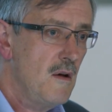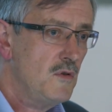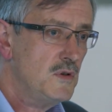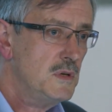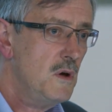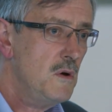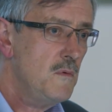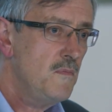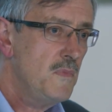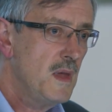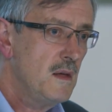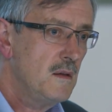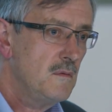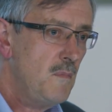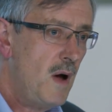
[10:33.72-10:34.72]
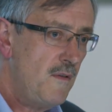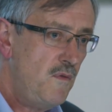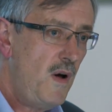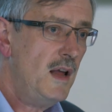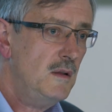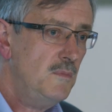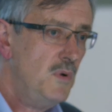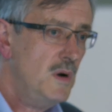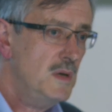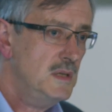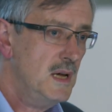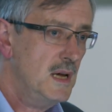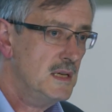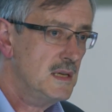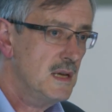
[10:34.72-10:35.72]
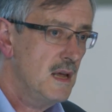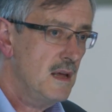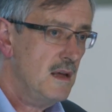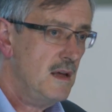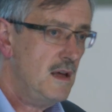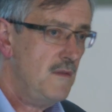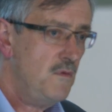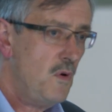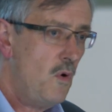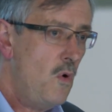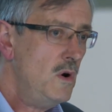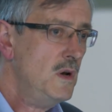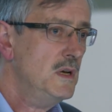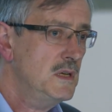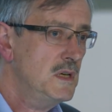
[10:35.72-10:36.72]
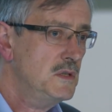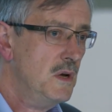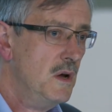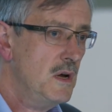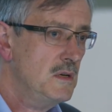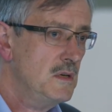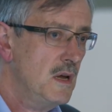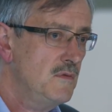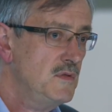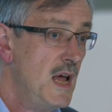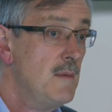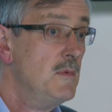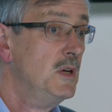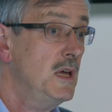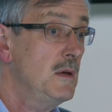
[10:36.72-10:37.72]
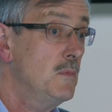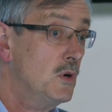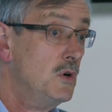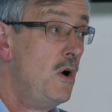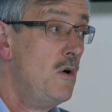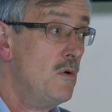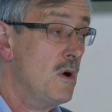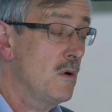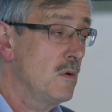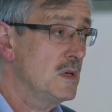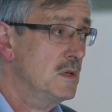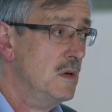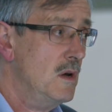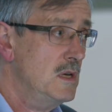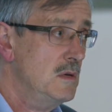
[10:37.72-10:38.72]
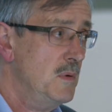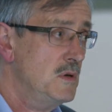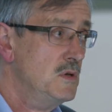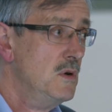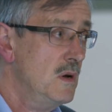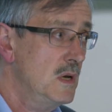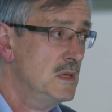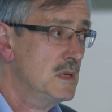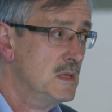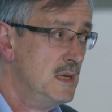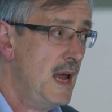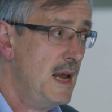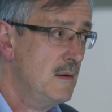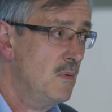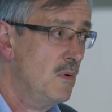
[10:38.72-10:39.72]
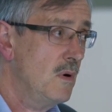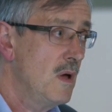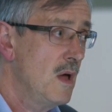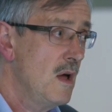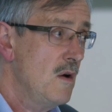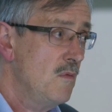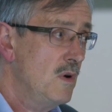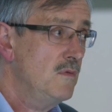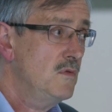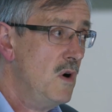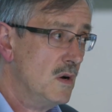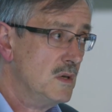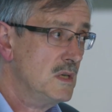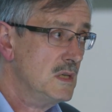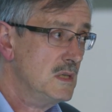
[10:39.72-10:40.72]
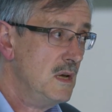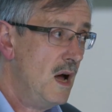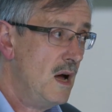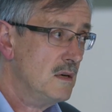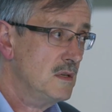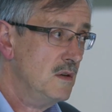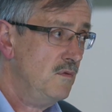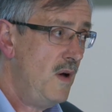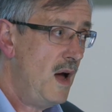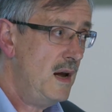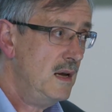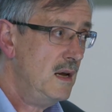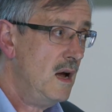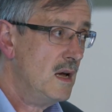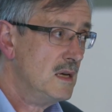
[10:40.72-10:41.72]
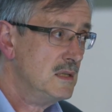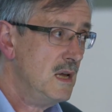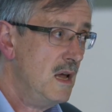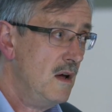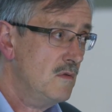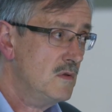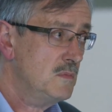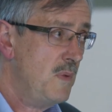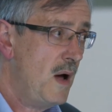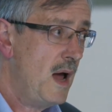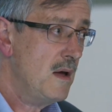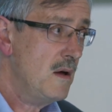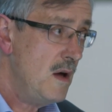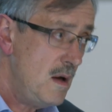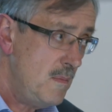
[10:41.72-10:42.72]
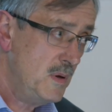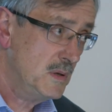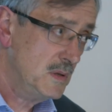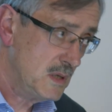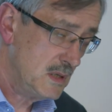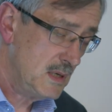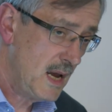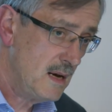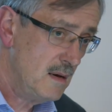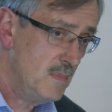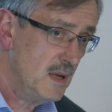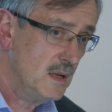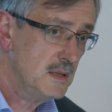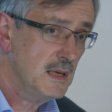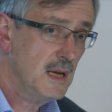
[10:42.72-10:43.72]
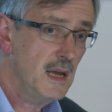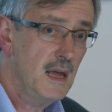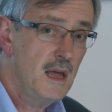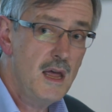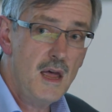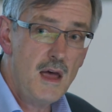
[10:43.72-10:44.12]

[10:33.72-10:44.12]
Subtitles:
So my final point is, if Auckland is going, if Tamaki Makaurau is going to be truly sustainable, we've got to start defining ourselves by urban sustainability